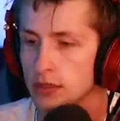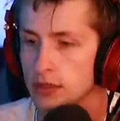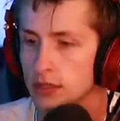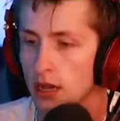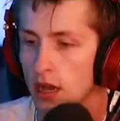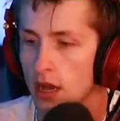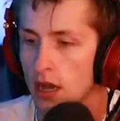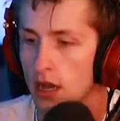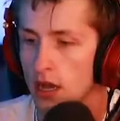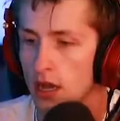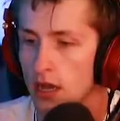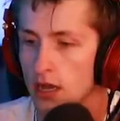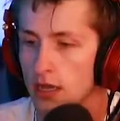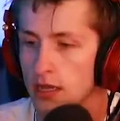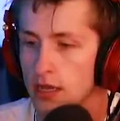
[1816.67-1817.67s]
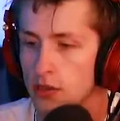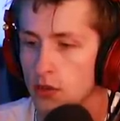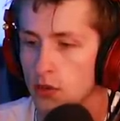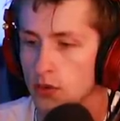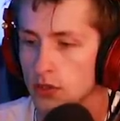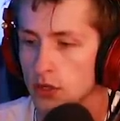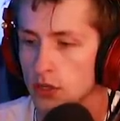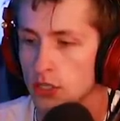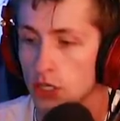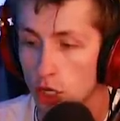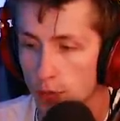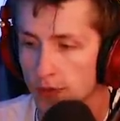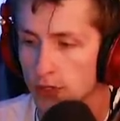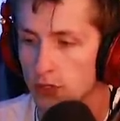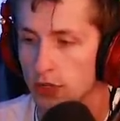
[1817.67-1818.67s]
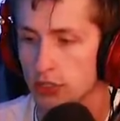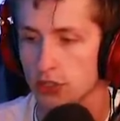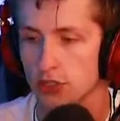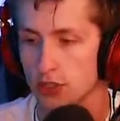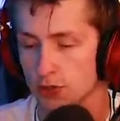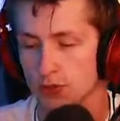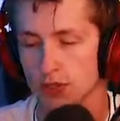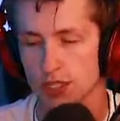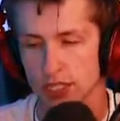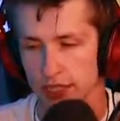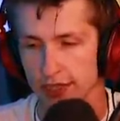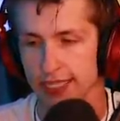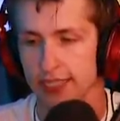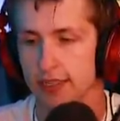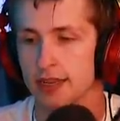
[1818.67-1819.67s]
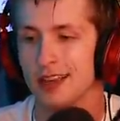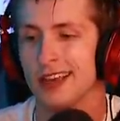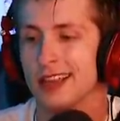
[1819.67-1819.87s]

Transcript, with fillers: Duh, those are super treasures, you silly.